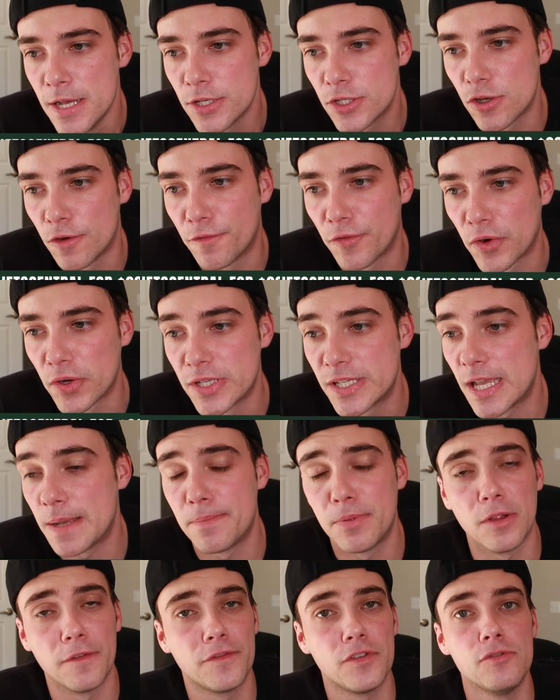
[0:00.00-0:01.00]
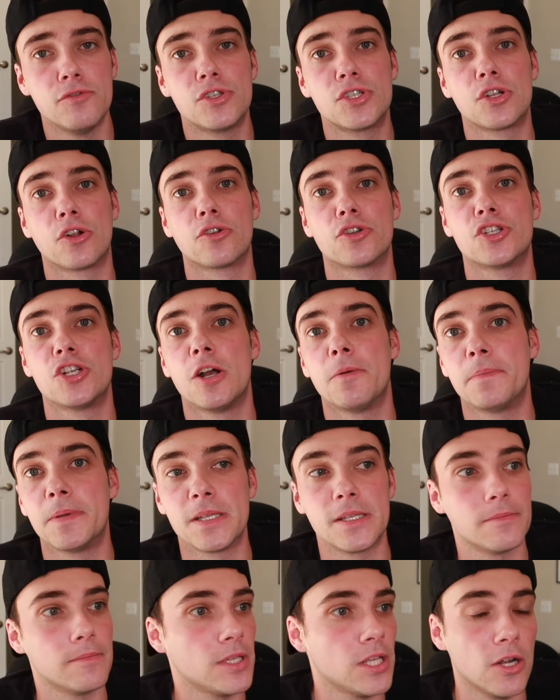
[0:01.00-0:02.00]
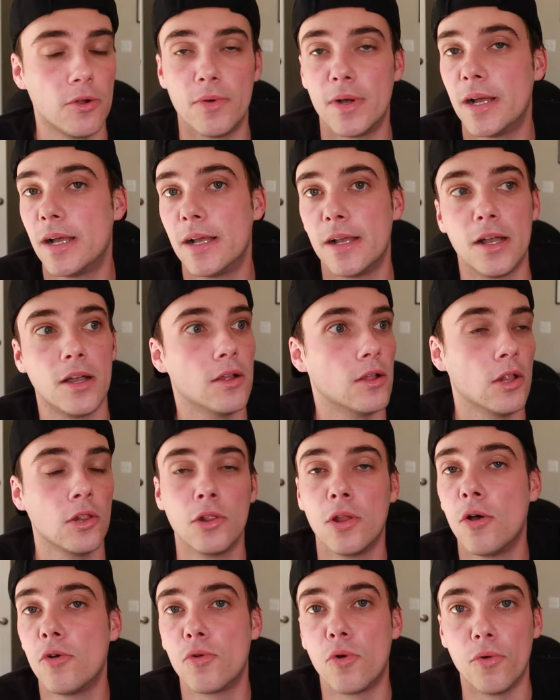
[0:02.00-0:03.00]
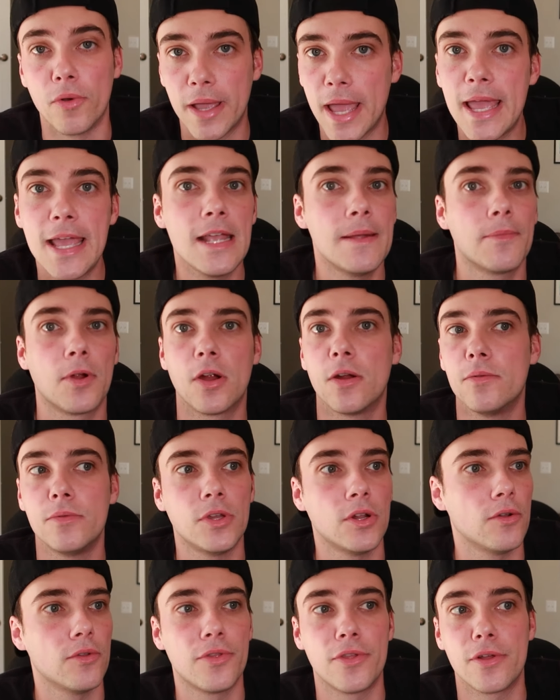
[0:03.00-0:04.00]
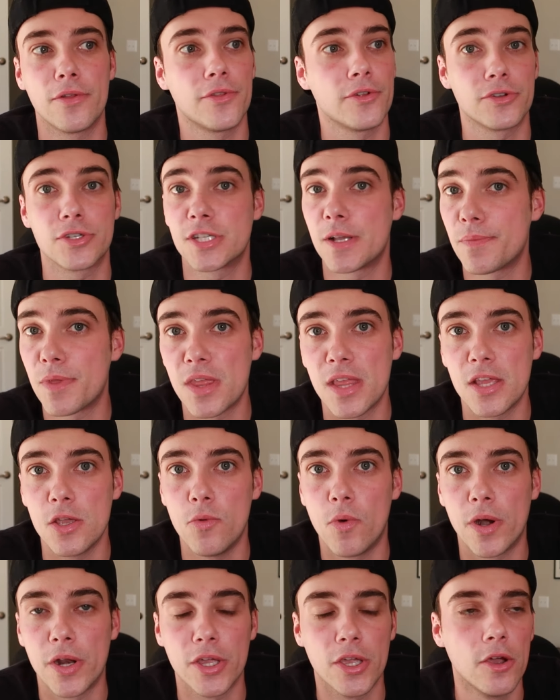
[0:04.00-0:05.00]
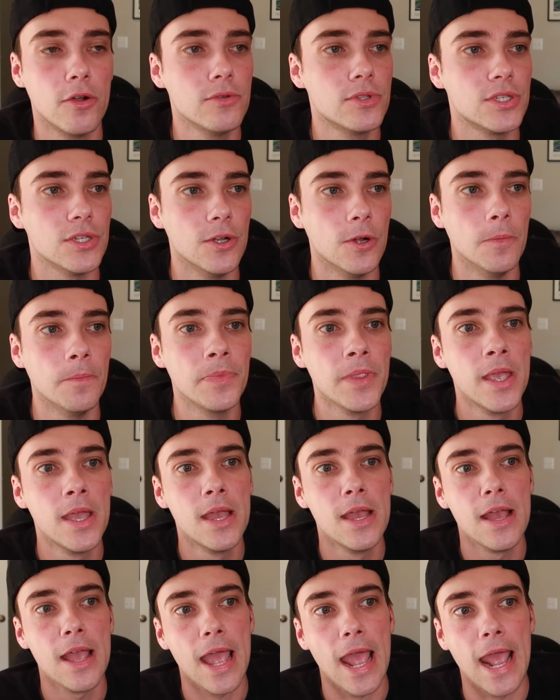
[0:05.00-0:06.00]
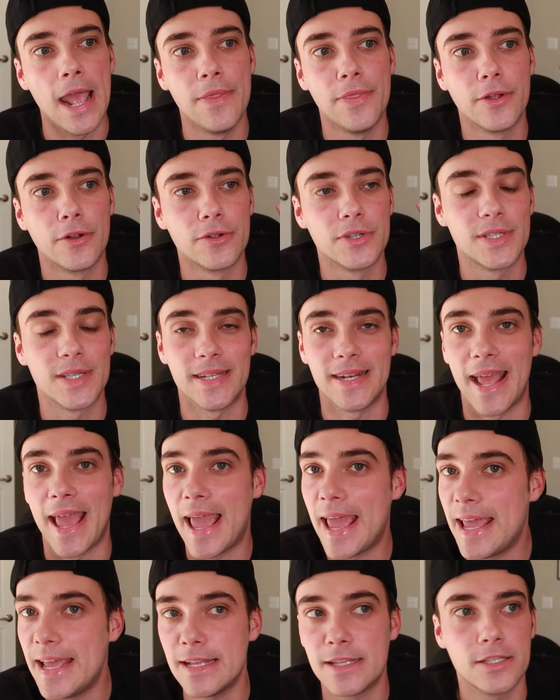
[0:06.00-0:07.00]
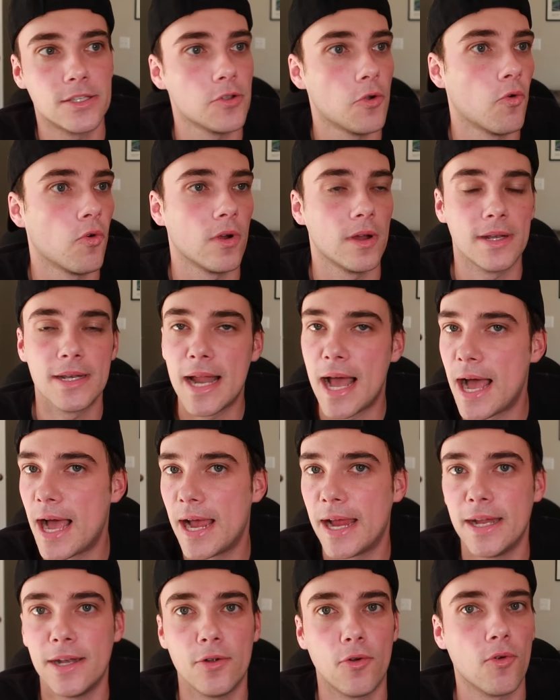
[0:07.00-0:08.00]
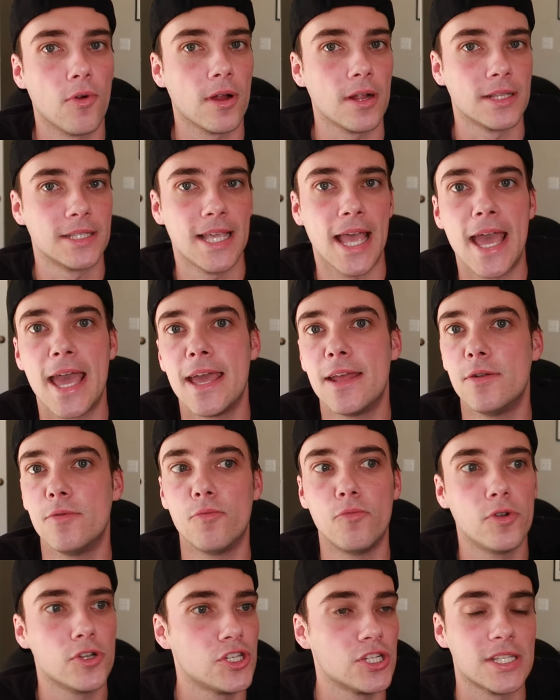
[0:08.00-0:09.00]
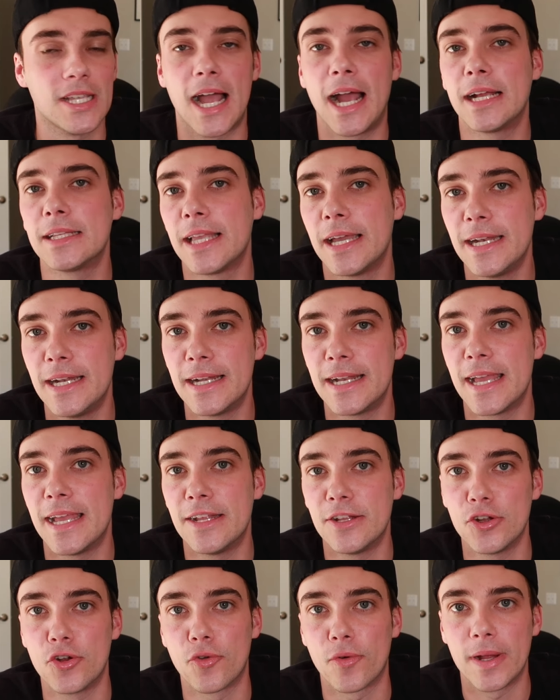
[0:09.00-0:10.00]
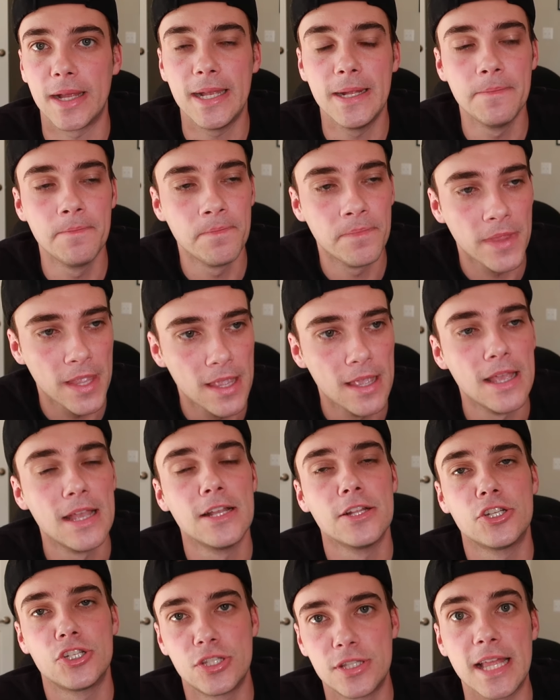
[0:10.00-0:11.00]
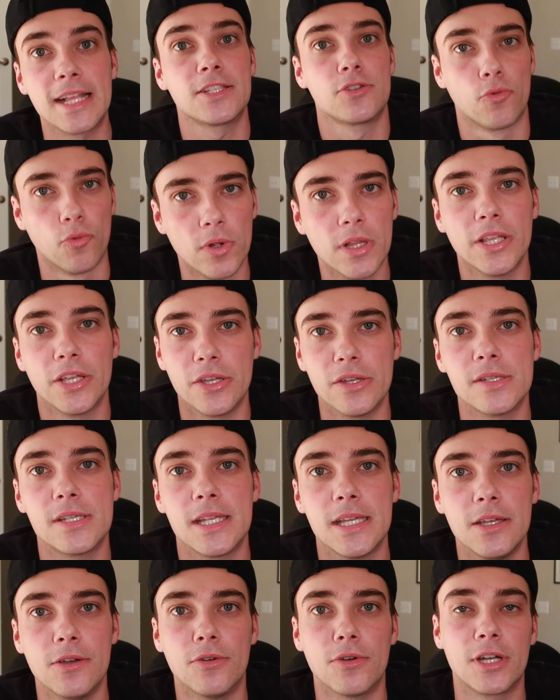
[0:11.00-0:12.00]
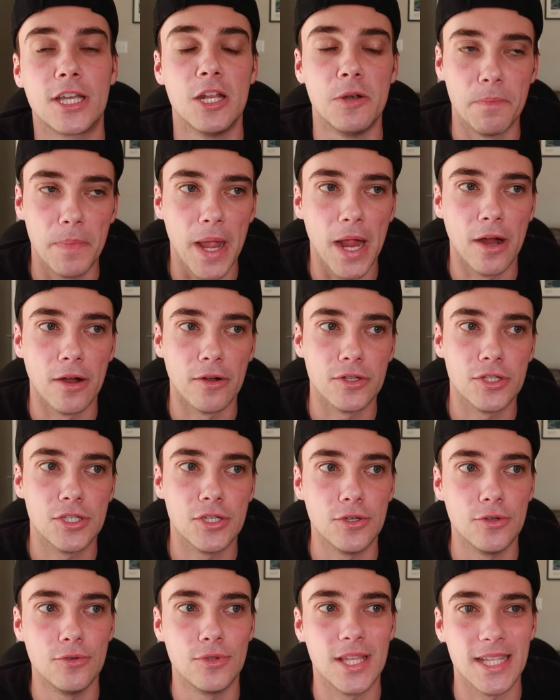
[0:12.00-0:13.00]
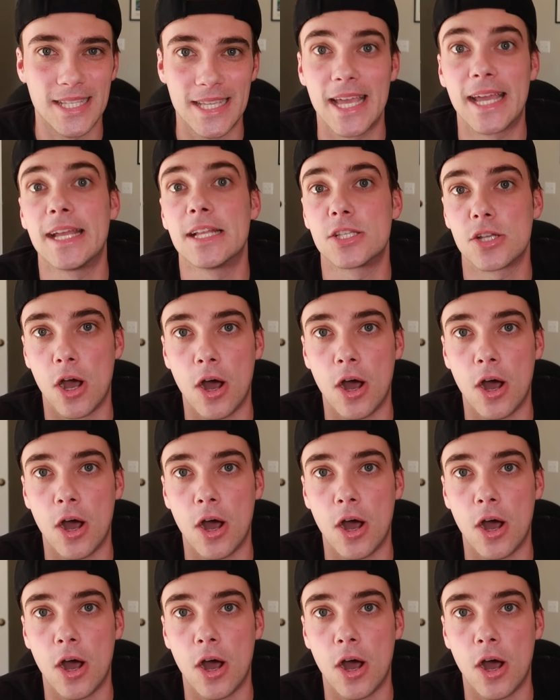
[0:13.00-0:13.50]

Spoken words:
So, for example, if you search up a, you know, a local game, or you know, there's something that you want to go to, and there's an 8 or a 9 or a 10, which is highlighted in green, that's a really good deal compared to the tickets